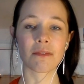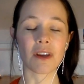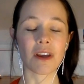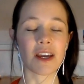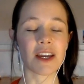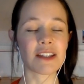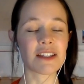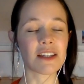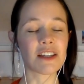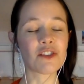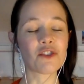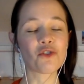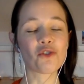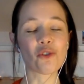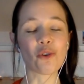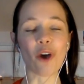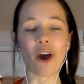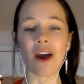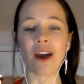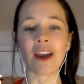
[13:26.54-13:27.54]
It is
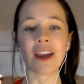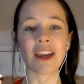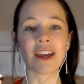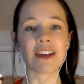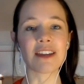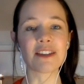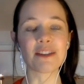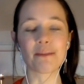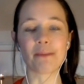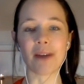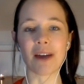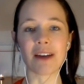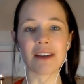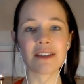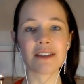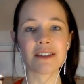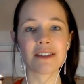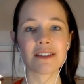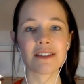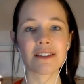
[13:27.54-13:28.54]
trying its
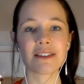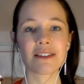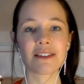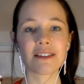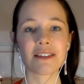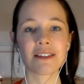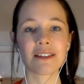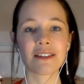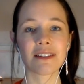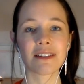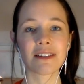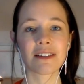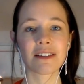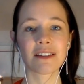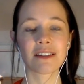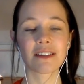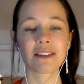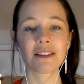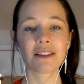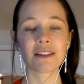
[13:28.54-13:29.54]
best,
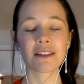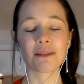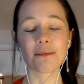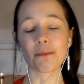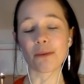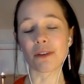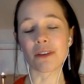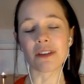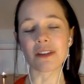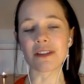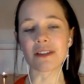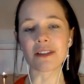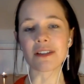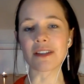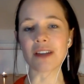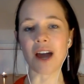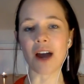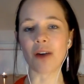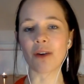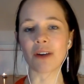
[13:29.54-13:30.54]
but this is
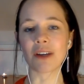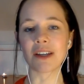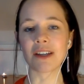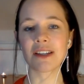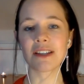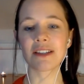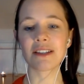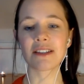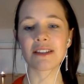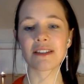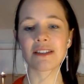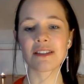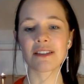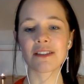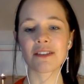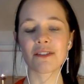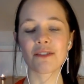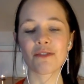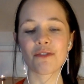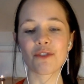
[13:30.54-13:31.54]
how it is
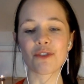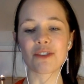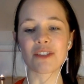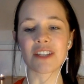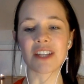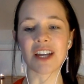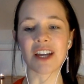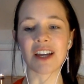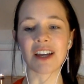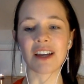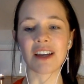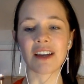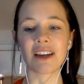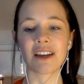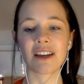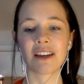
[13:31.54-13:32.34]
for today.